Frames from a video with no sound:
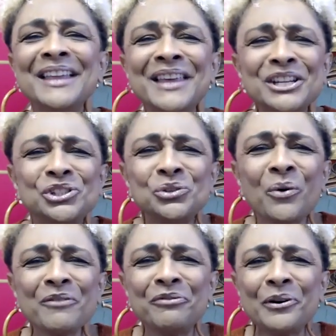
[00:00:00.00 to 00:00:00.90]
that is
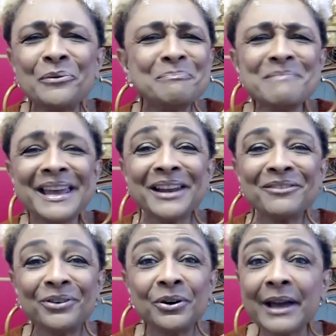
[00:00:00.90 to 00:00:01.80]
joyful,
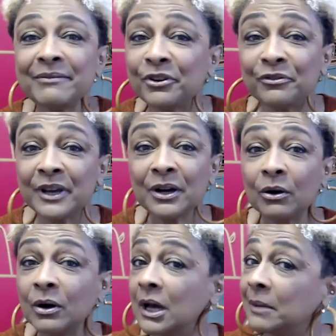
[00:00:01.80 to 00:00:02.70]
meaningful, and
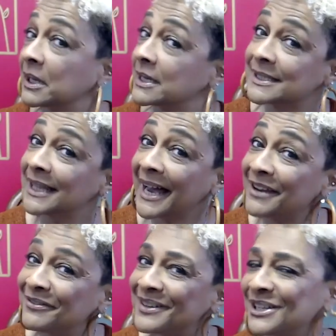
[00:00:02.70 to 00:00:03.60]
fulfilled because
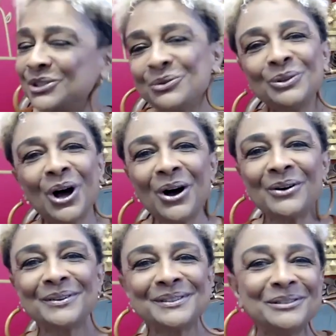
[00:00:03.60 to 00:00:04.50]
life is too
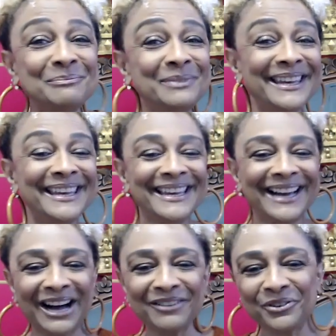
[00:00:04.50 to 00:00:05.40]
long to be
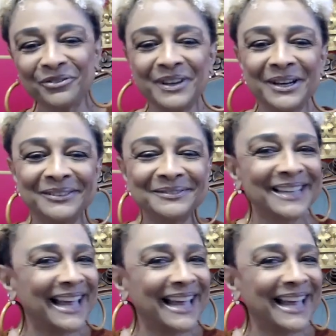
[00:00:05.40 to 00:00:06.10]
unfulfilled.